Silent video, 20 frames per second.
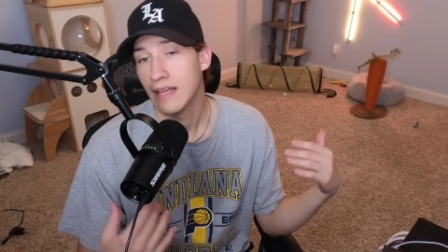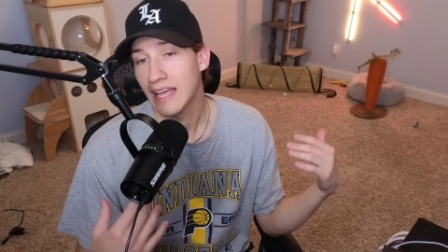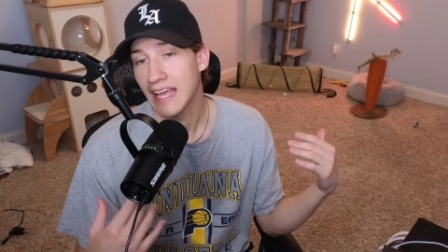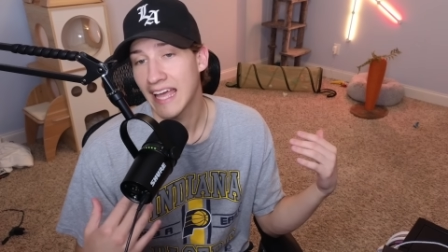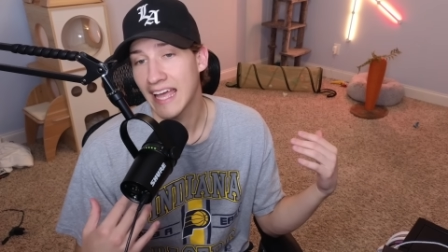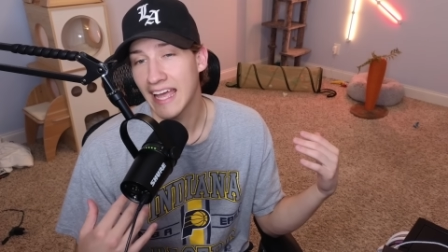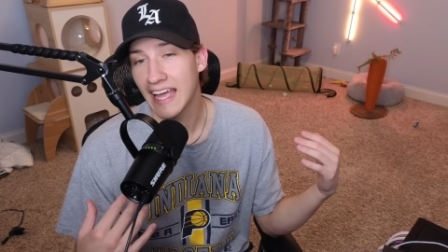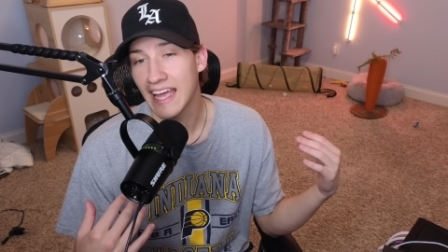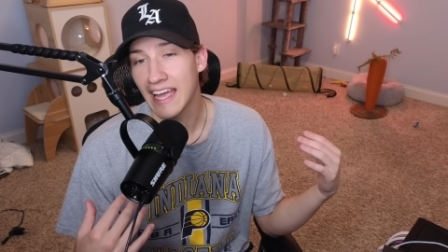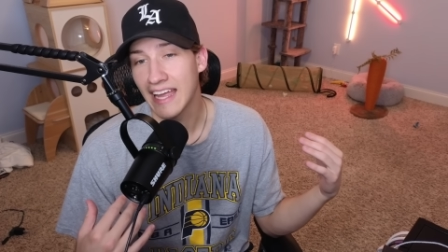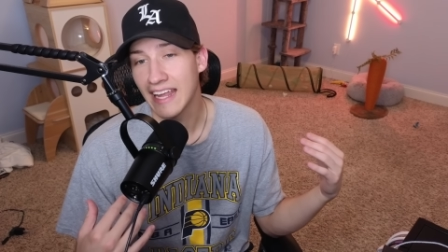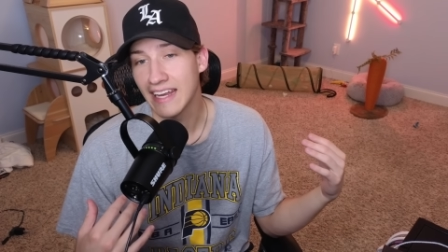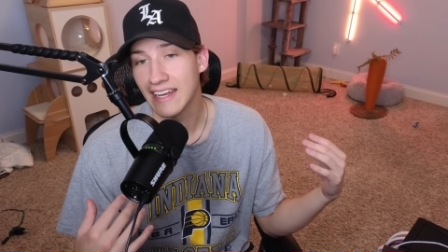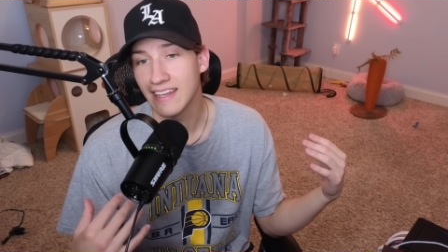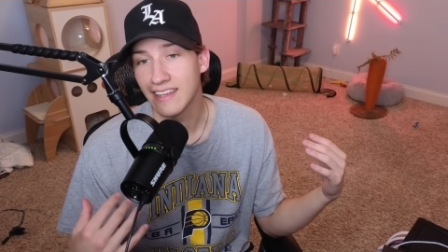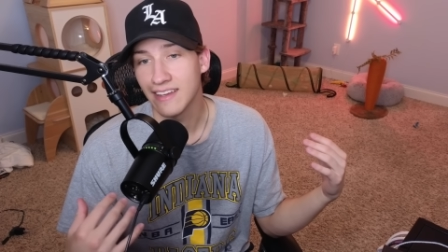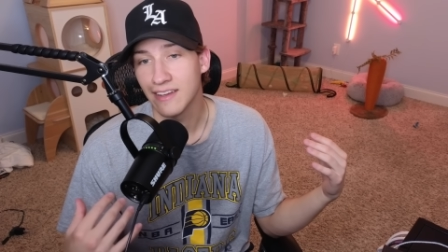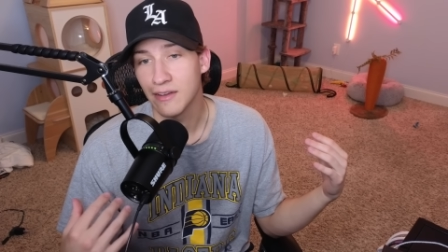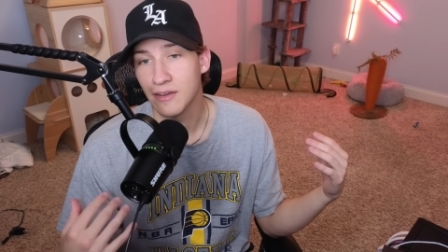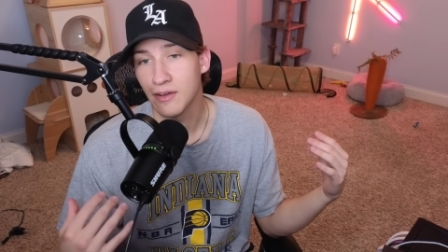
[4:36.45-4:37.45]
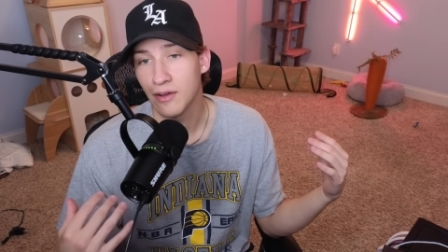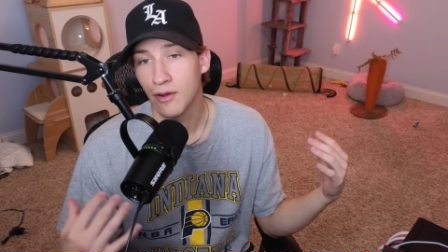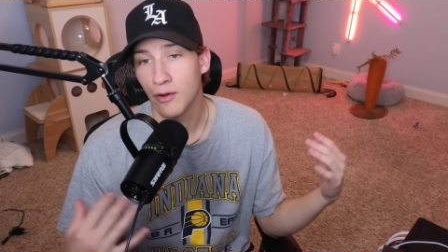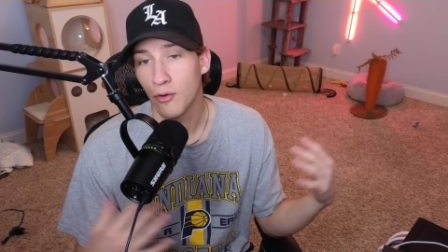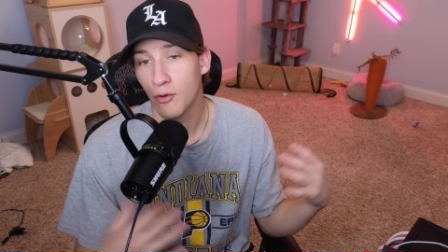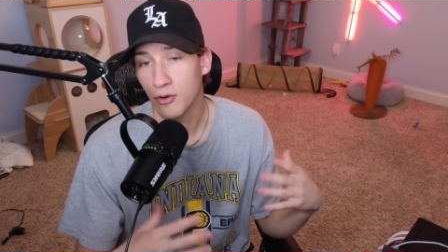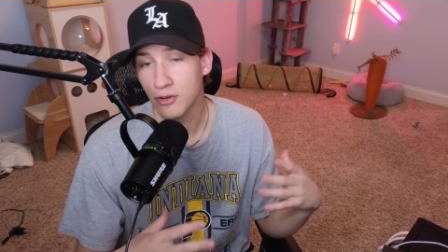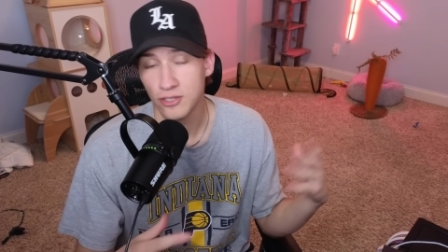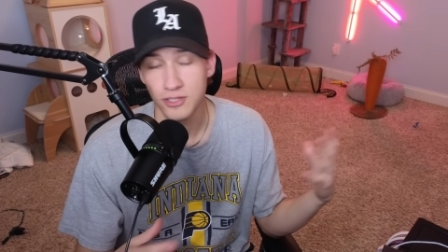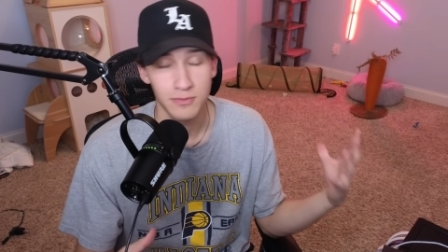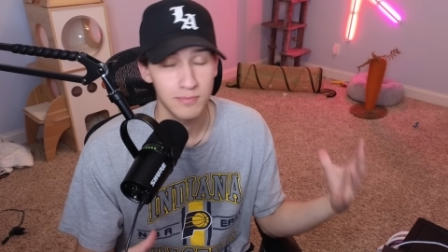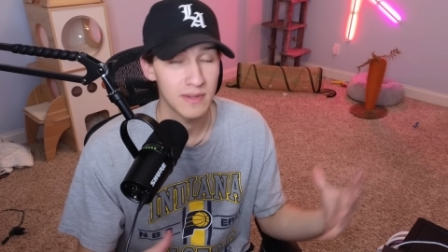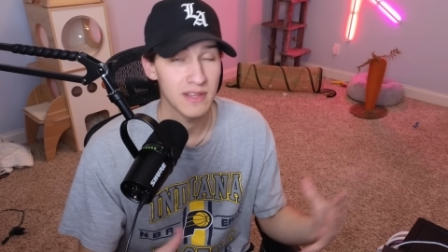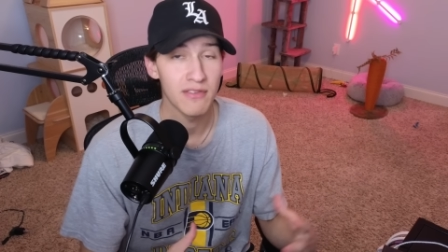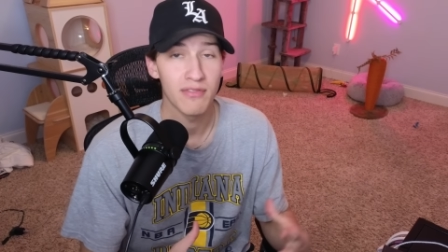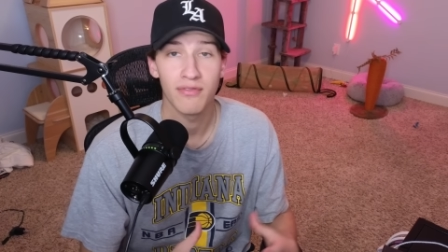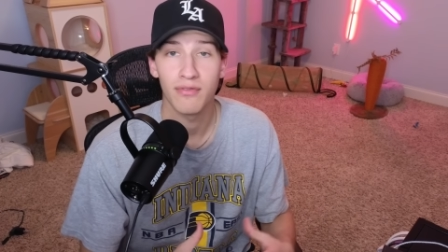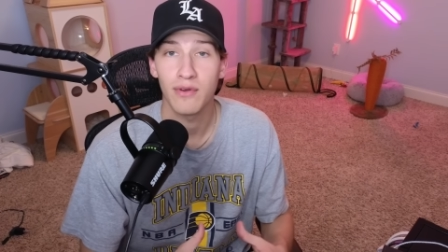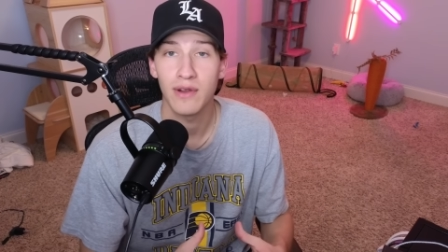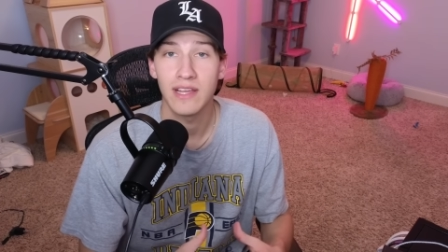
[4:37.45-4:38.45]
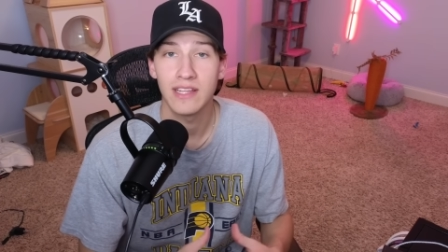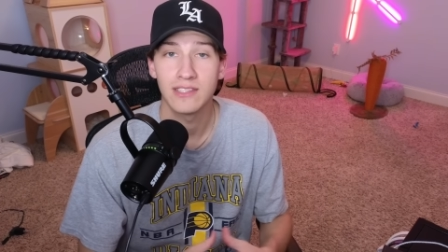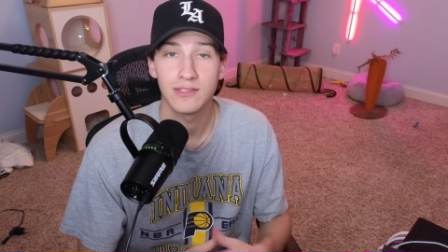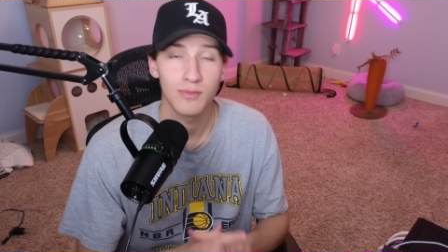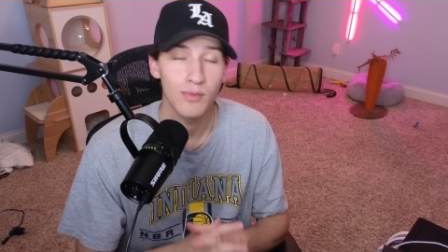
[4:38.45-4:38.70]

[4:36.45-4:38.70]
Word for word: and or just be friends,